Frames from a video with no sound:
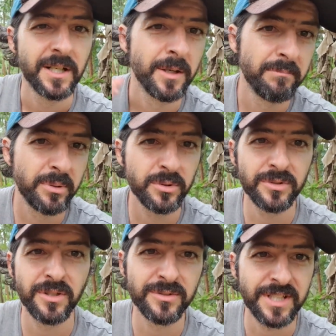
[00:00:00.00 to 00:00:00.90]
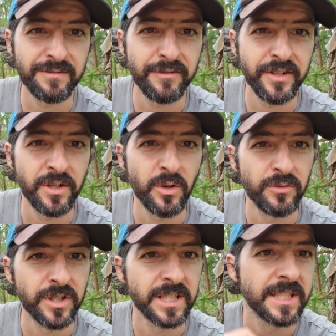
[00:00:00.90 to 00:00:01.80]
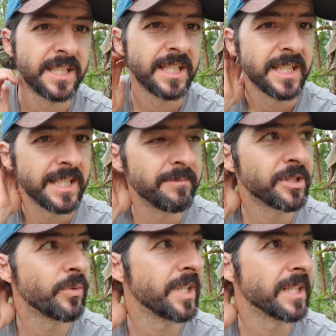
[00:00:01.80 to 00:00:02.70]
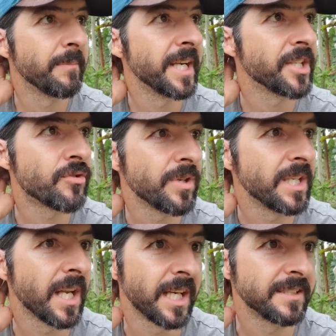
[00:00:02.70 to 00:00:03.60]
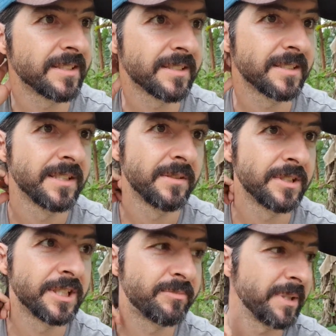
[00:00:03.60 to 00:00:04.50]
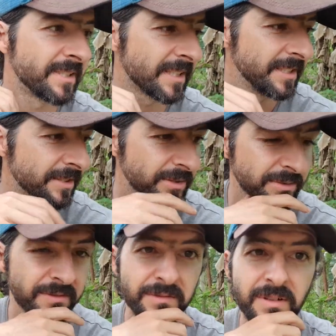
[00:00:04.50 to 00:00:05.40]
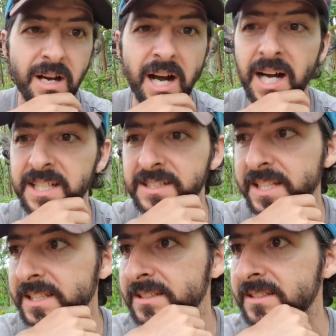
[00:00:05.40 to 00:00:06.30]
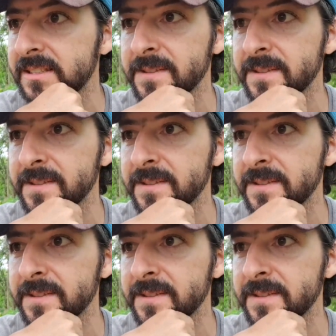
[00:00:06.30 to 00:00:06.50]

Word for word: bulldozed everything over in between the main tree lines, which is basically, you know, high dense,